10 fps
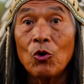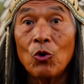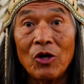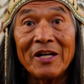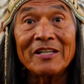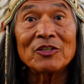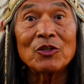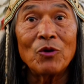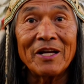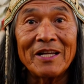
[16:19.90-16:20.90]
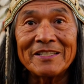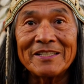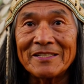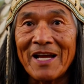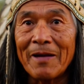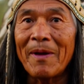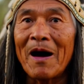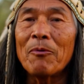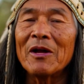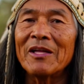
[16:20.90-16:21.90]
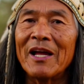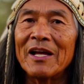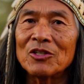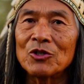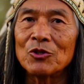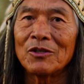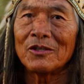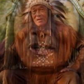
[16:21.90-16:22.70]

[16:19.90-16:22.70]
Later, the Greeks, using Babylonian knowledge,